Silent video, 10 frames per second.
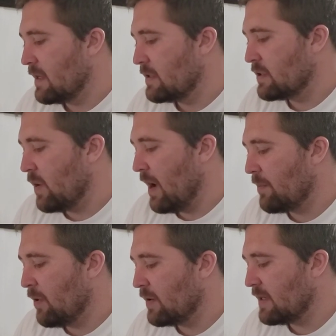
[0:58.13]
So I
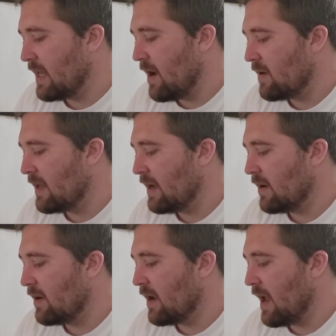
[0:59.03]
broke it down
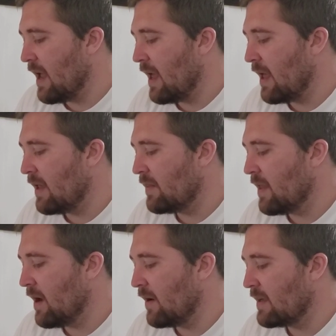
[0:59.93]
here, and
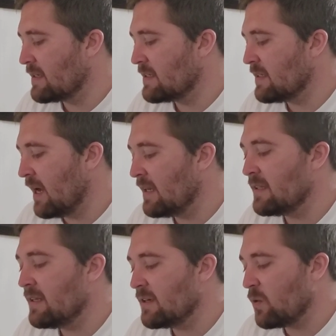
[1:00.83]
there is
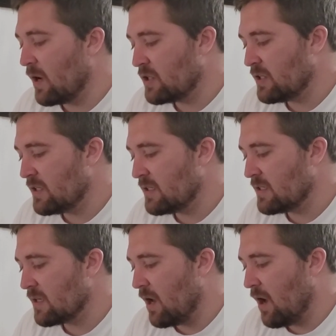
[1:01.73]
19
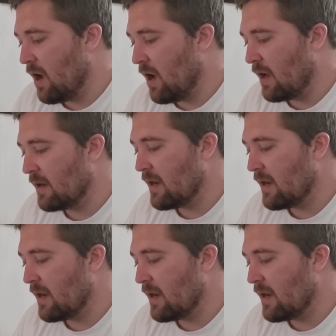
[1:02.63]
questions on